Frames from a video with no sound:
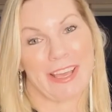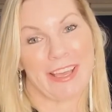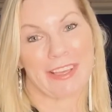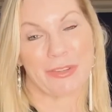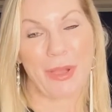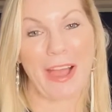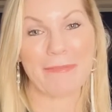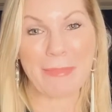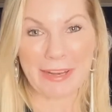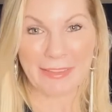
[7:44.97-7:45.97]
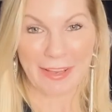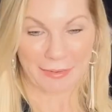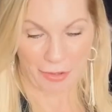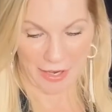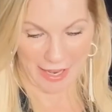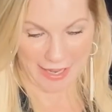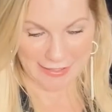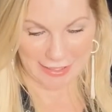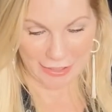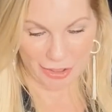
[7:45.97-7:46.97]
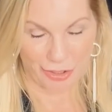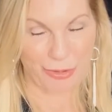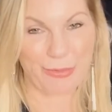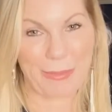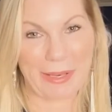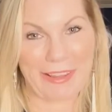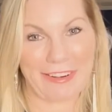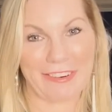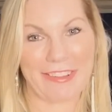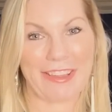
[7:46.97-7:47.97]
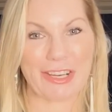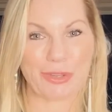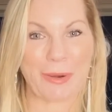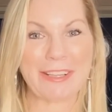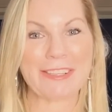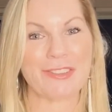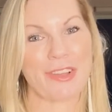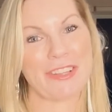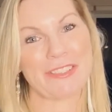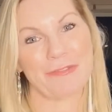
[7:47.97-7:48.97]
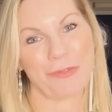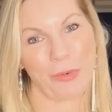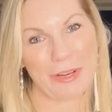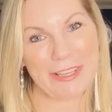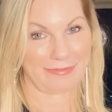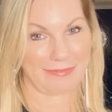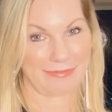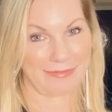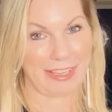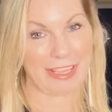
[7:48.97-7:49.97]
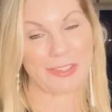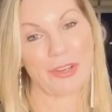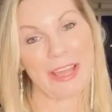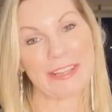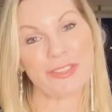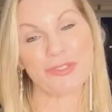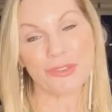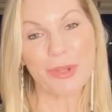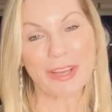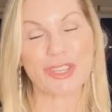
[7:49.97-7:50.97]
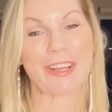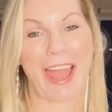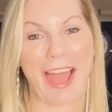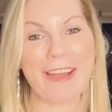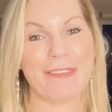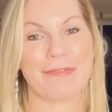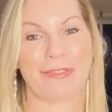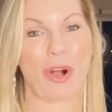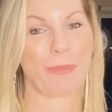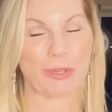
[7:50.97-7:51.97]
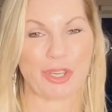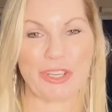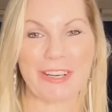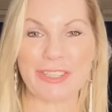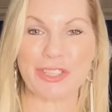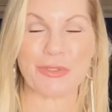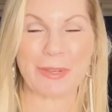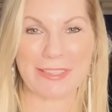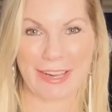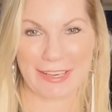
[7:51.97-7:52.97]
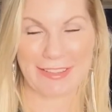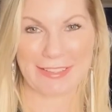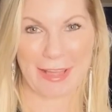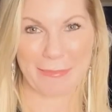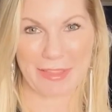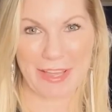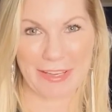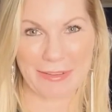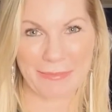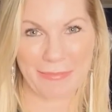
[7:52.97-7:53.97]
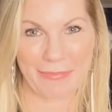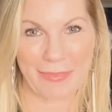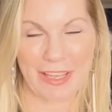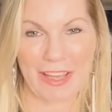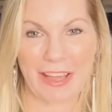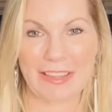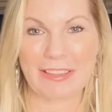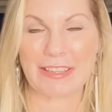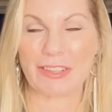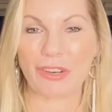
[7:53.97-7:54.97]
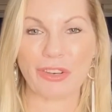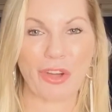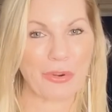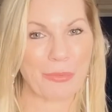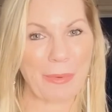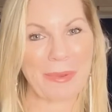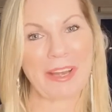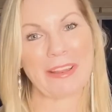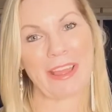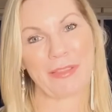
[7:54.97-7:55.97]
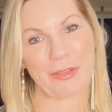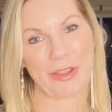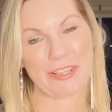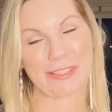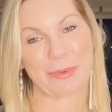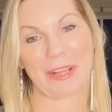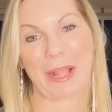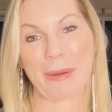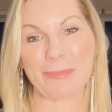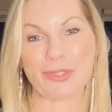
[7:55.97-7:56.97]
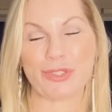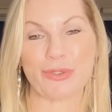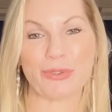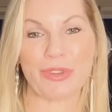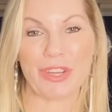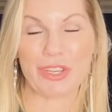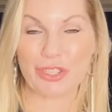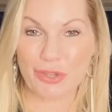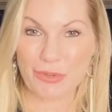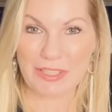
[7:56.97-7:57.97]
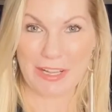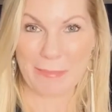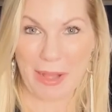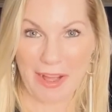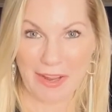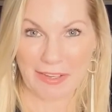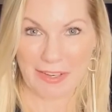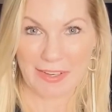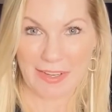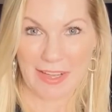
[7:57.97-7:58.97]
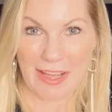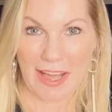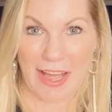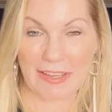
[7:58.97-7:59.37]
you have men that have got access to women that are in their 20s, 30s, and 40s. And so, ladies, you do actually have the opportunity to do exactly the same thing. I think there's a lot of women in their 30s when it comes to choosing a partner and